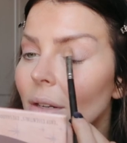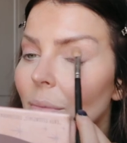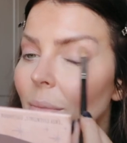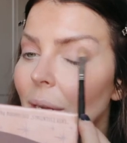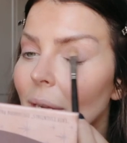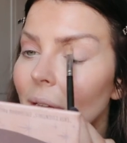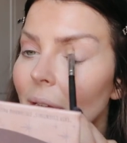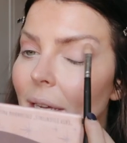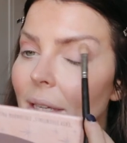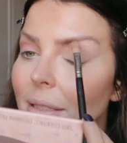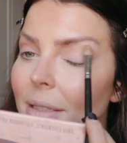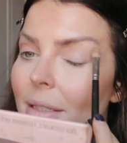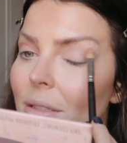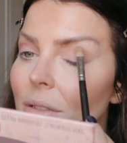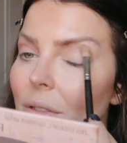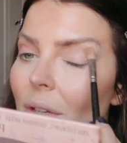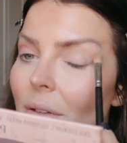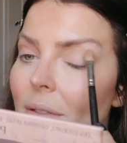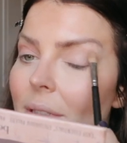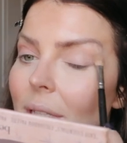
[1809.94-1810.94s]
on my eyes is
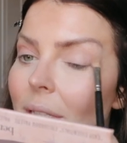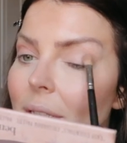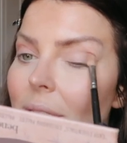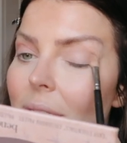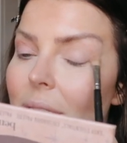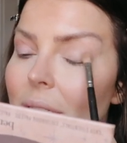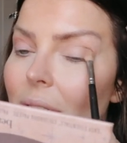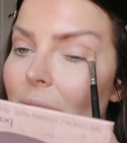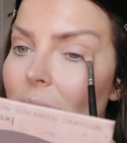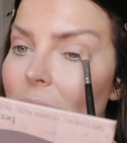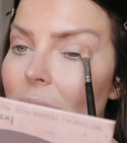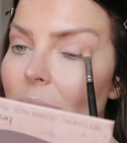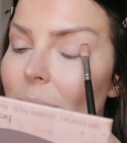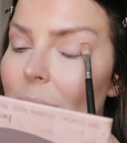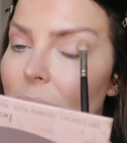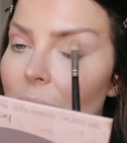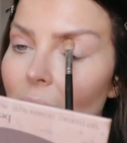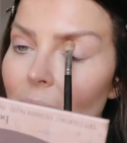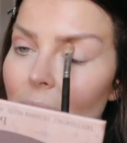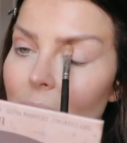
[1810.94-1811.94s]
so sensitive
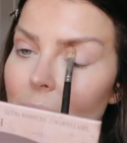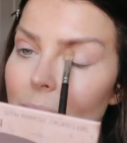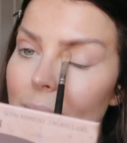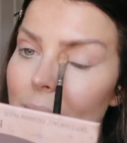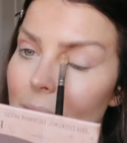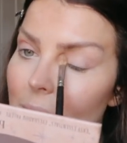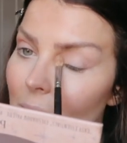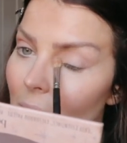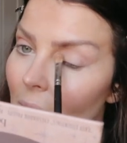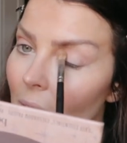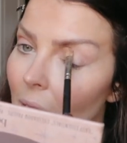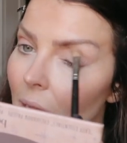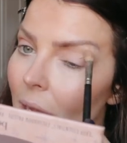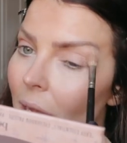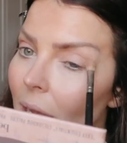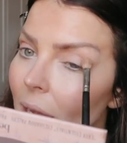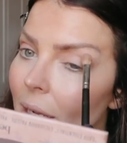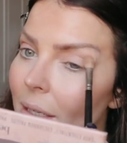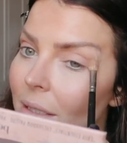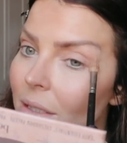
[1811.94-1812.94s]
sometimes.
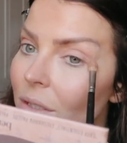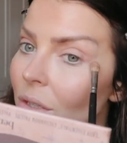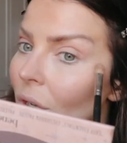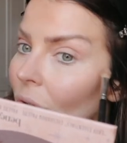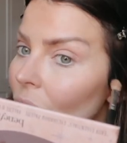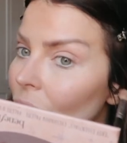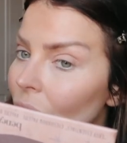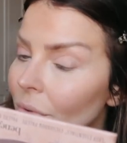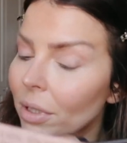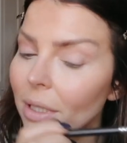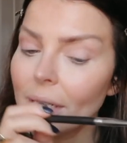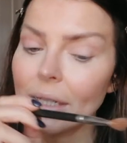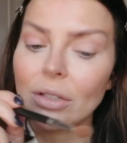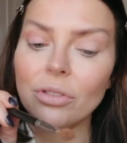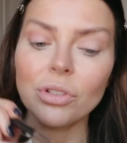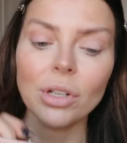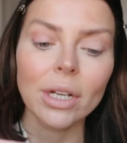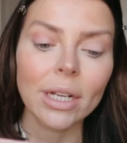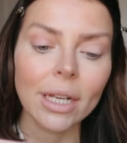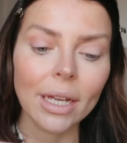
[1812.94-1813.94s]
and it's gone really
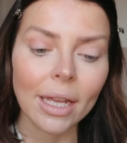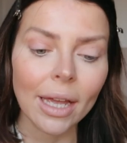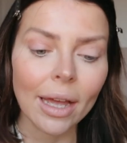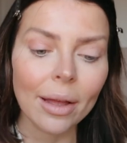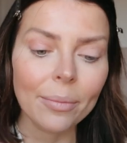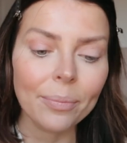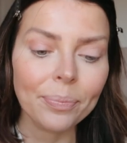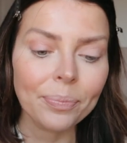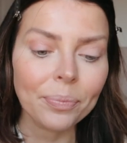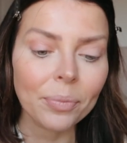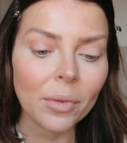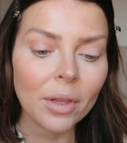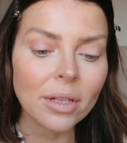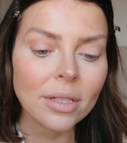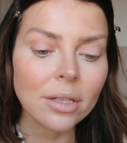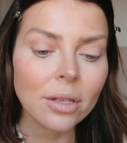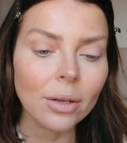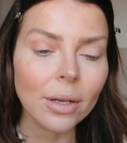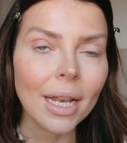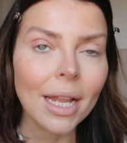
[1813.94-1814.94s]
dry again.
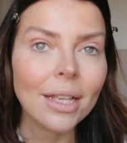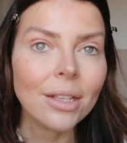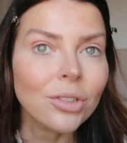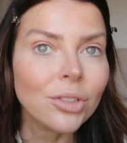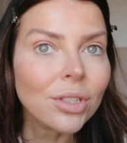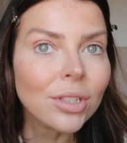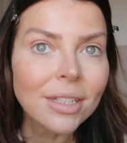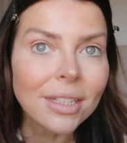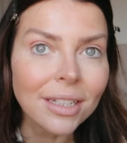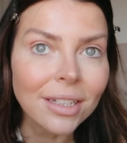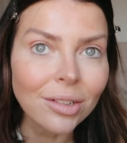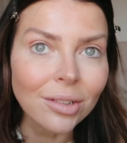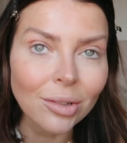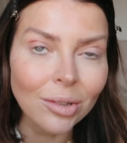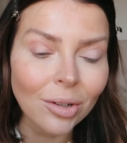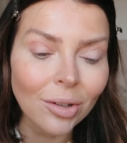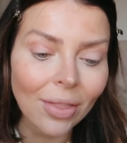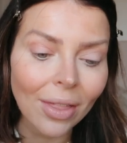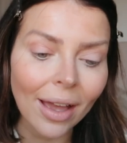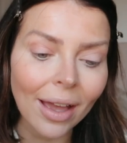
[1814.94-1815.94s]
So let's just
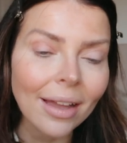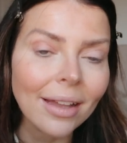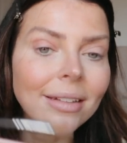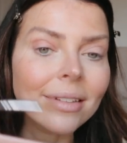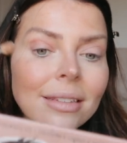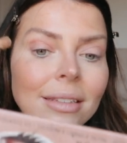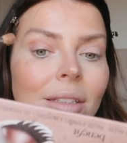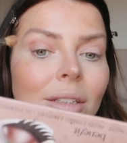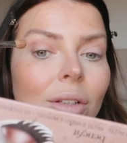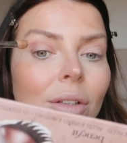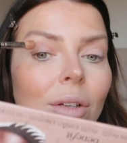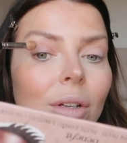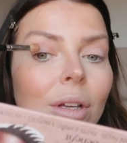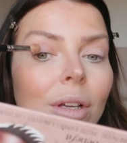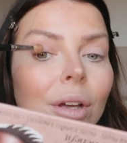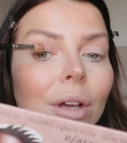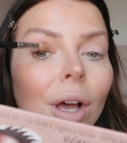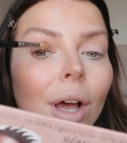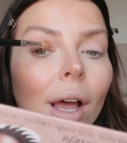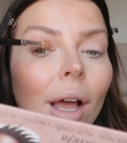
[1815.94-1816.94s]
ignore that
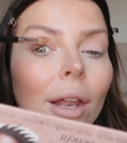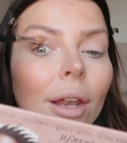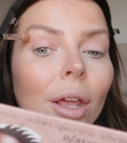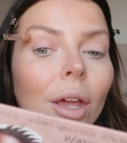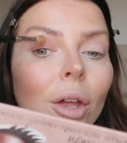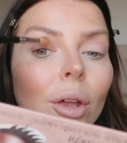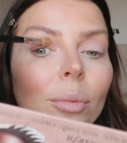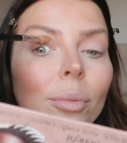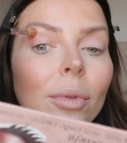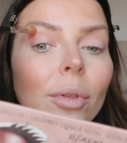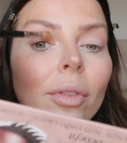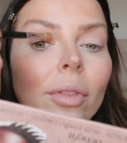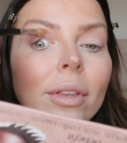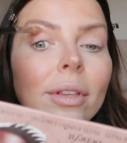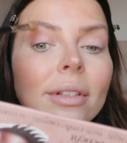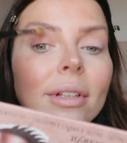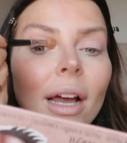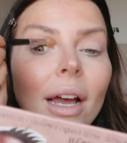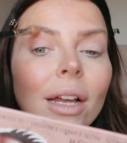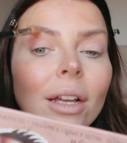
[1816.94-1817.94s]
and hope that
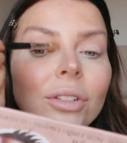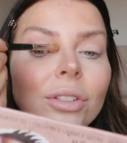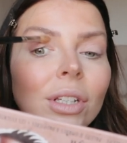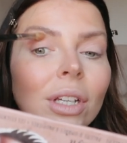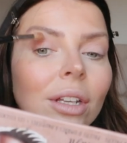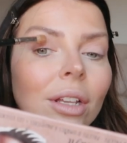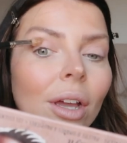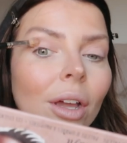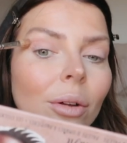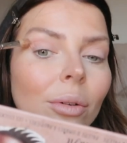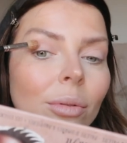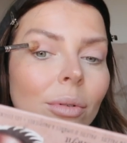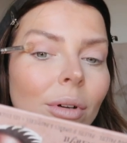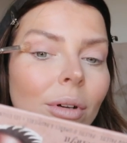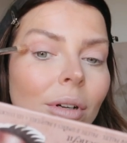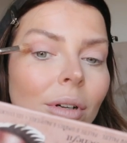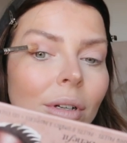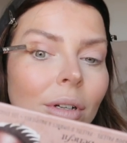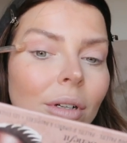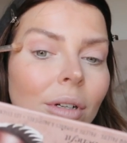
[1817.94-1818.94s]
this eyeshadow
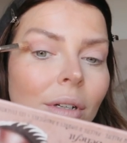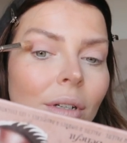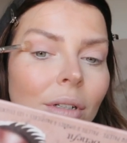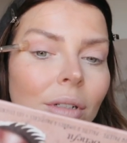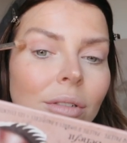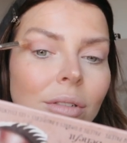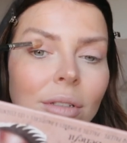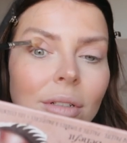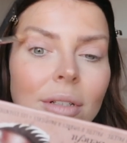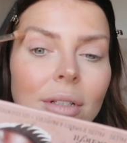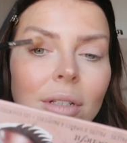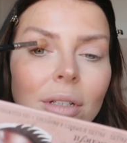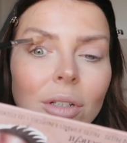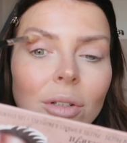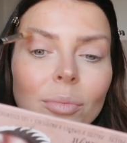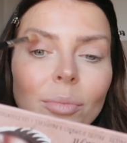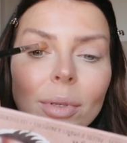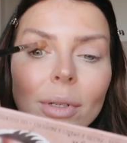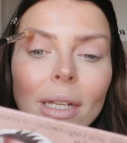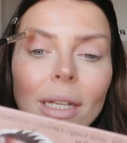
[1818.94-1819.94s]
doesn't
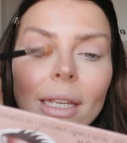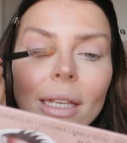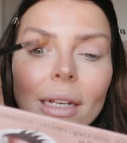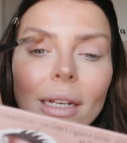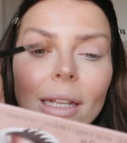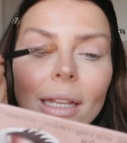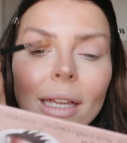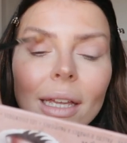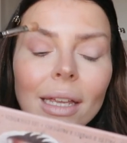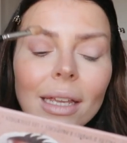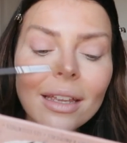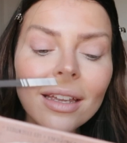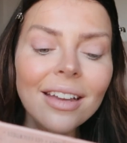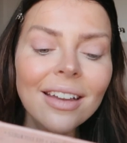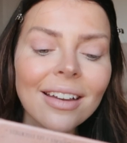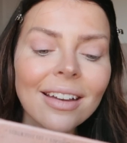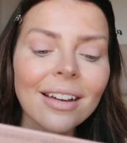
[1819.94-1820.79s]
completely